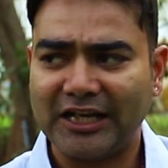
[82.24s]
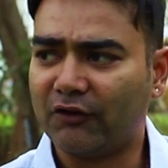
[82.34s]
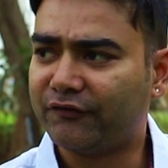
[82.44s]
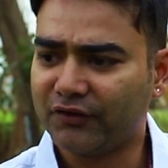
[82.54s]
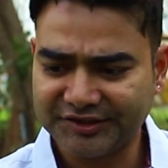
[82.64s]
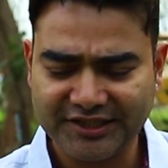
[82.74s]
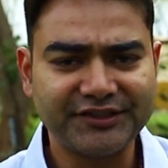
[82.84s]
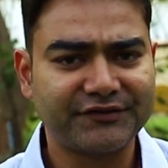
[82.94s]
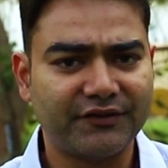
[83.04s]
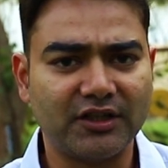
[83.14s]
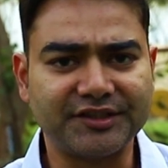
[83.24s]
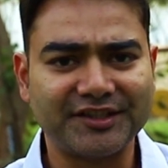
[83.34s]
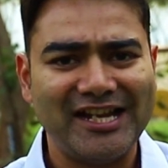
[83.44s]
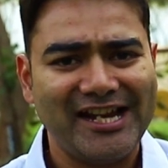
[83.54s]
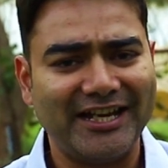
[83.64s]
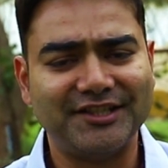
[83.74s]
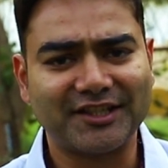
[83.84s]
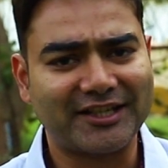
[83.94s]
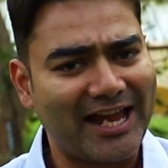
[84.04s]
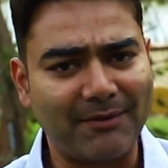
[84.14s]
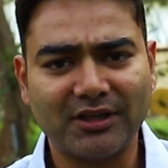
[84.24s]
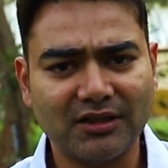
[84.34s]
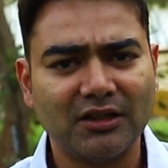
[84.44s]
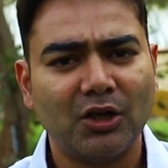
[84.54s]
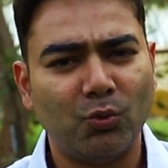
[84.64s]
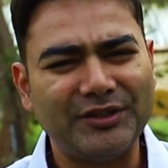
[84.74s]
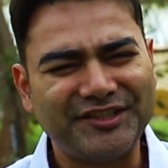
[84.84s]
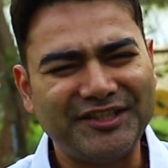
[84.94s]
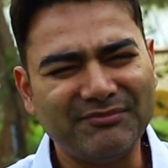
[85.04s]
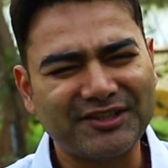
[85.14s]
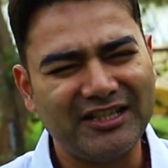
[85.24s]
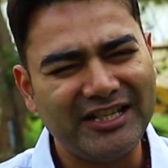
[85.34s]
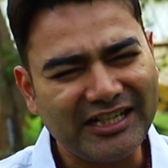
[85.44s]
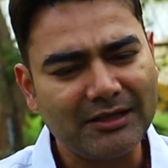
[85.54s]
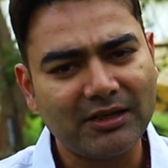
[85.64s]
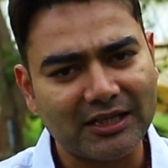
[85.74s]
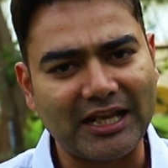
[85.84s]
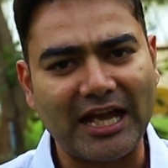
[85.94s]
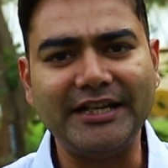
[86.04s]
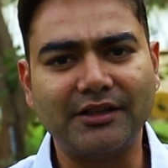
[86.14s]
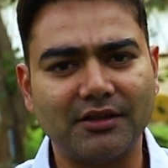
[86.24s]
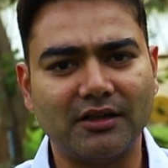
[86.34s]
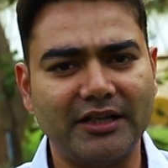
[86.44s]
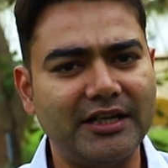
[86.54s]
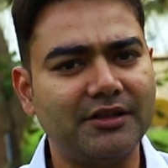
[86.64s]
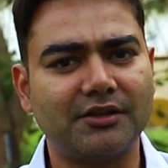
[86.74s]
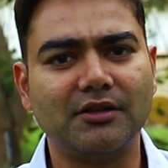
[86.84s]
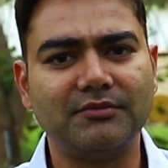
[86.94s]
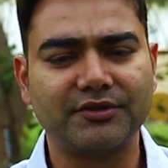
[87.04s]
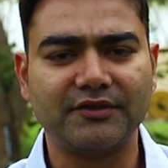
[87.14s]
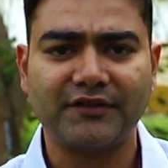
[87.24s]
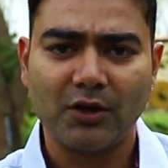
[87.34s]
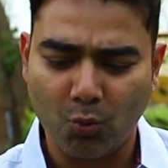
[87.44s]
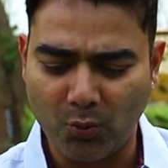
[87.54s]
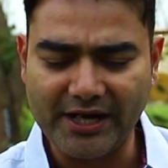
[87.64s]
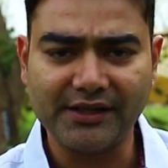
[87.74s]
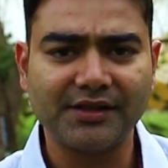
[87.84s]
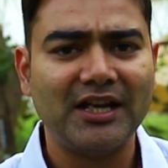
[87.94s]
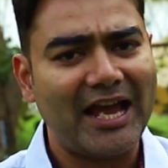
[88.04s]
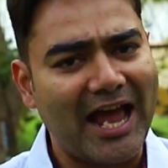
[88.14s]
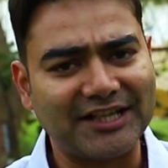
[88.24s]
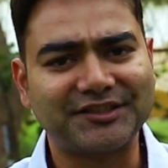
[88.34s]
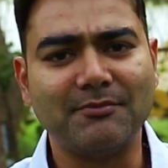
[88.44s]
Now first things first, it is a camera which seems a little bit lighter in terms of weight as